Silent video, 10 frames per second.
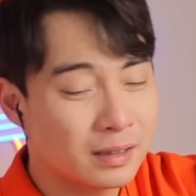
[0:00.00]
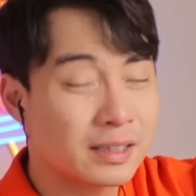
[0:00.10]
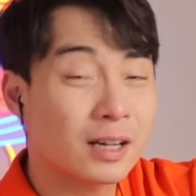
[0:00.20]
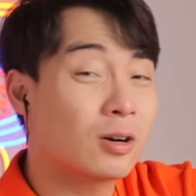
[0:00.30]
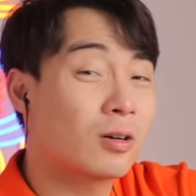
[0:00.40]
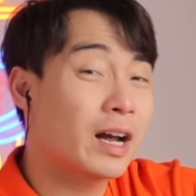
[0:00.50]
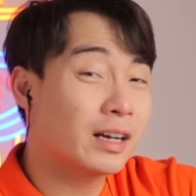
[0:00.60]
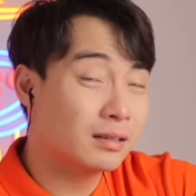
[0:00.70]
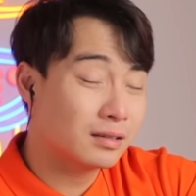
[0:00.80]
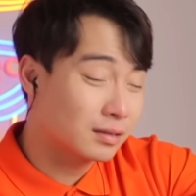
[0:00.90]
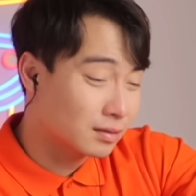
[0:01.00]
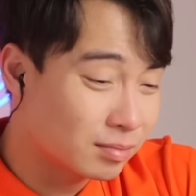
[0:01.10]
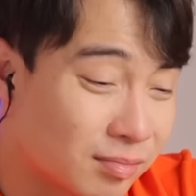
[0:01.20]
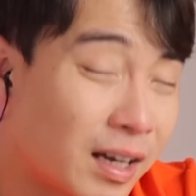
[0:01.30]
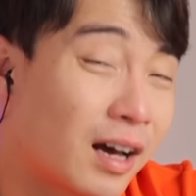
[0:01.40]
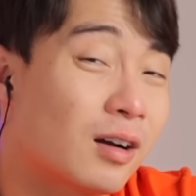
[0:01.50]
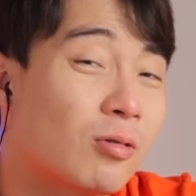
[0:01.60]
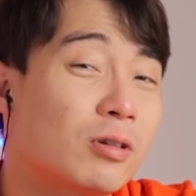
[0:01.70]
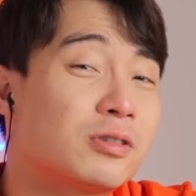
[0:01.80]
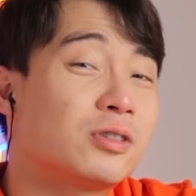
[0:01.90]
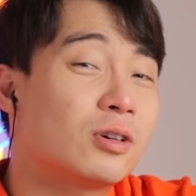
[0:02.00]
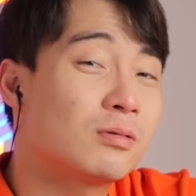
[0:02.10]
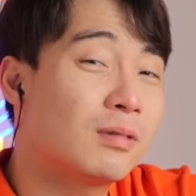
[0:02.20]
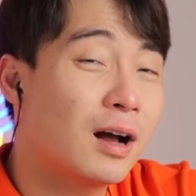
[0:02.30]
Is that correct? Let Uncle Roger know.